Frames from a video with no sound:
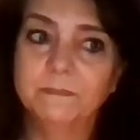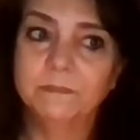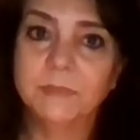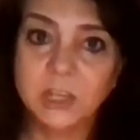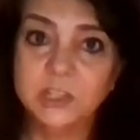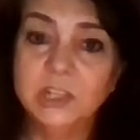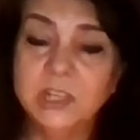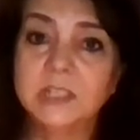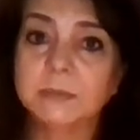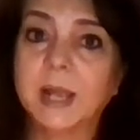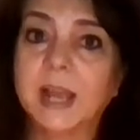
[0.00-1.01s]
Because you need
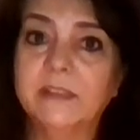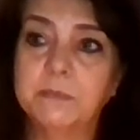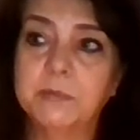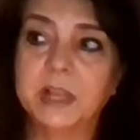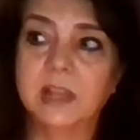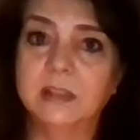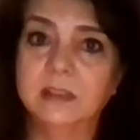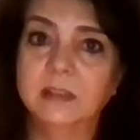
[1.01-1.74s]
some kind of a plan.